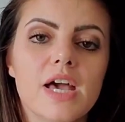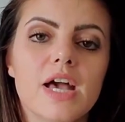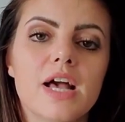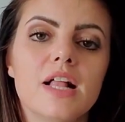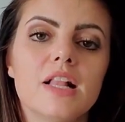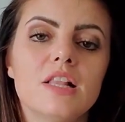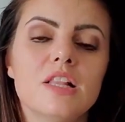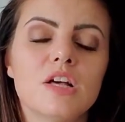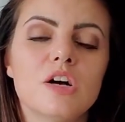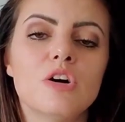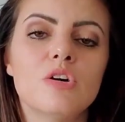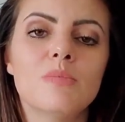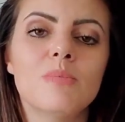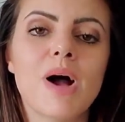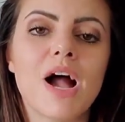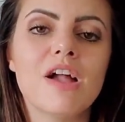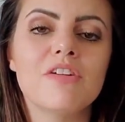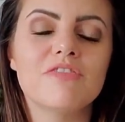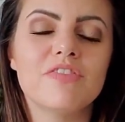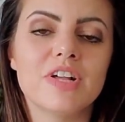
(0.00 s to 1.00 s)
Hello,
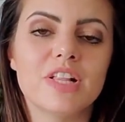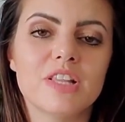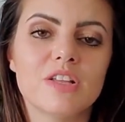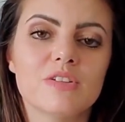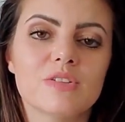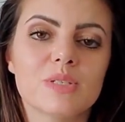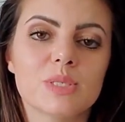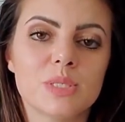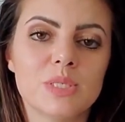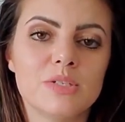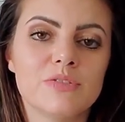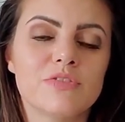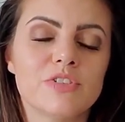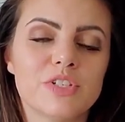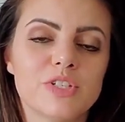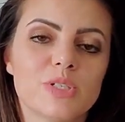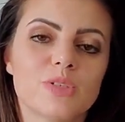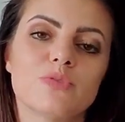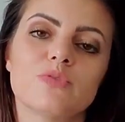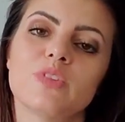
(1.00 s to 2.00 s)
my fellow
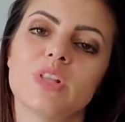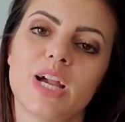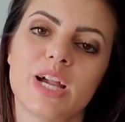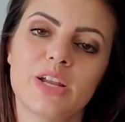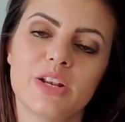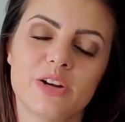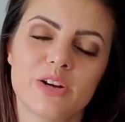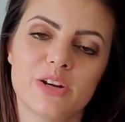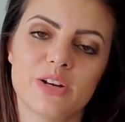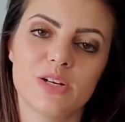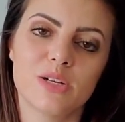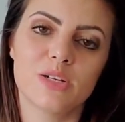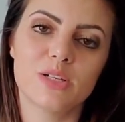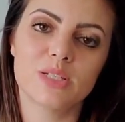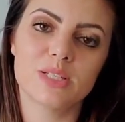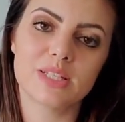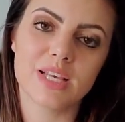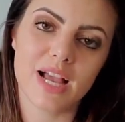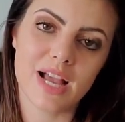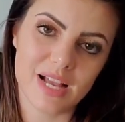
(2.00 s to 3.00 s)
sniffers,
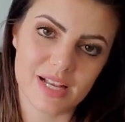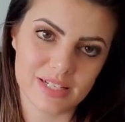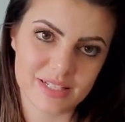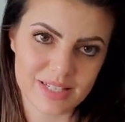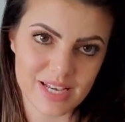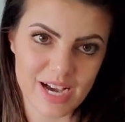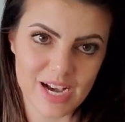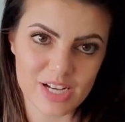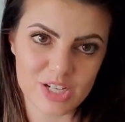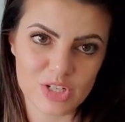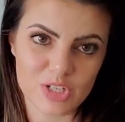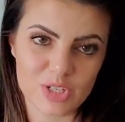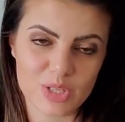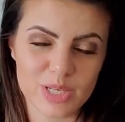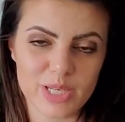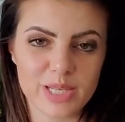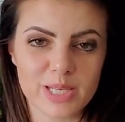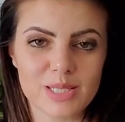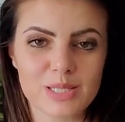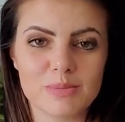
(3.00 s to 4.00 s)
flighters, and
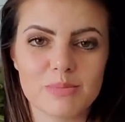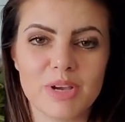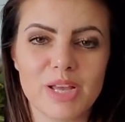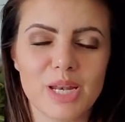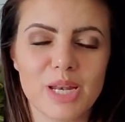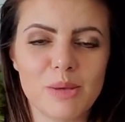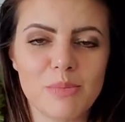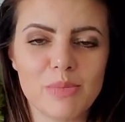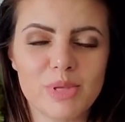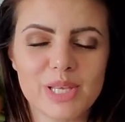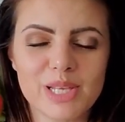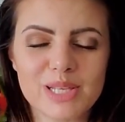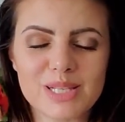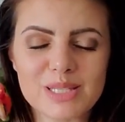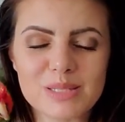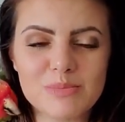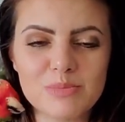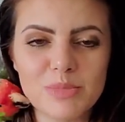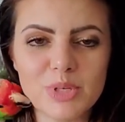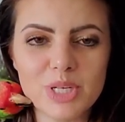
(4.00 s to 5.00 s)
hatchlings. My name
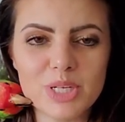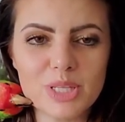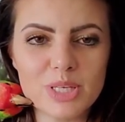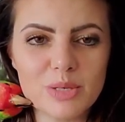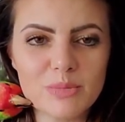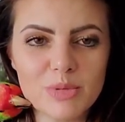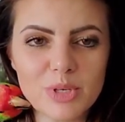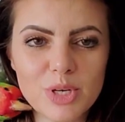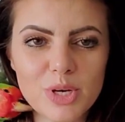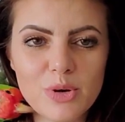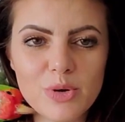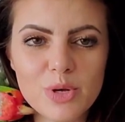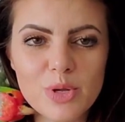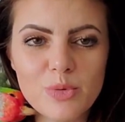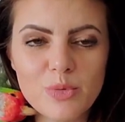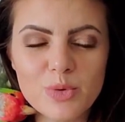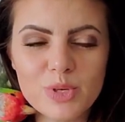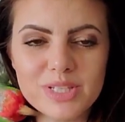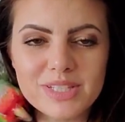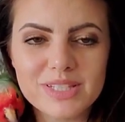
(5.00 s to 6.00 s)
is Marlene
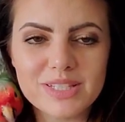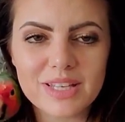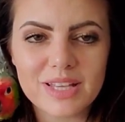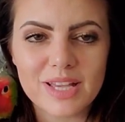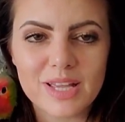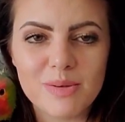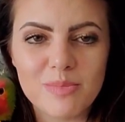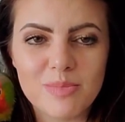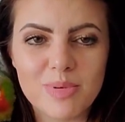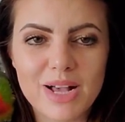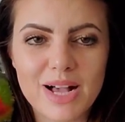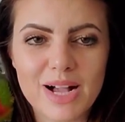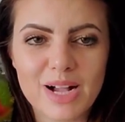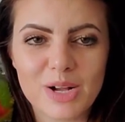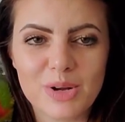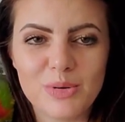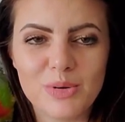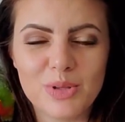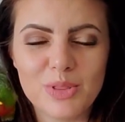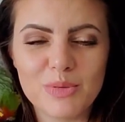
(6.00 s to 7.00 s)
McCohen, once again
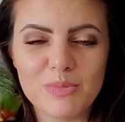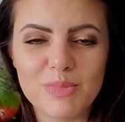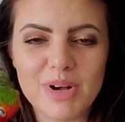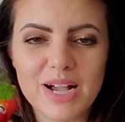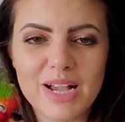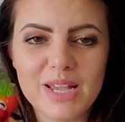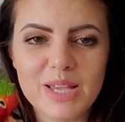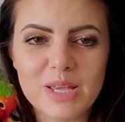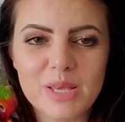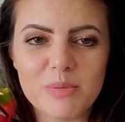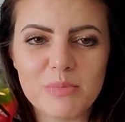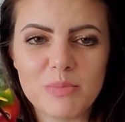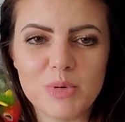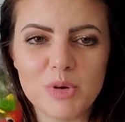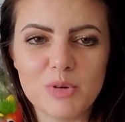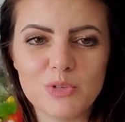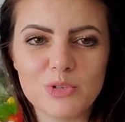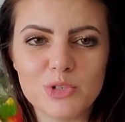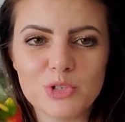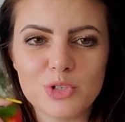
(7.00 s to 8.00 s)
back with my
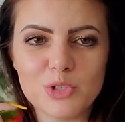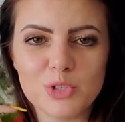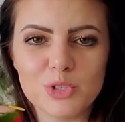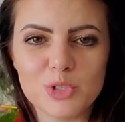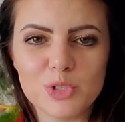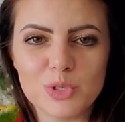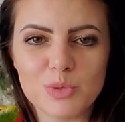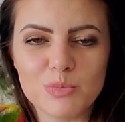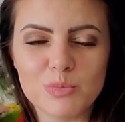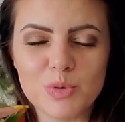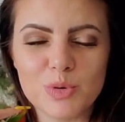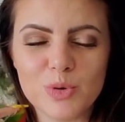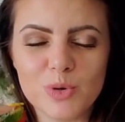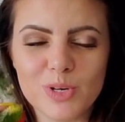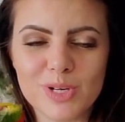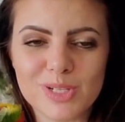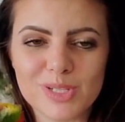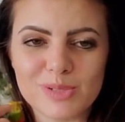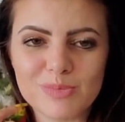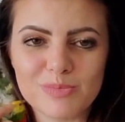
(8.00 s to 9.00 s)
emotional support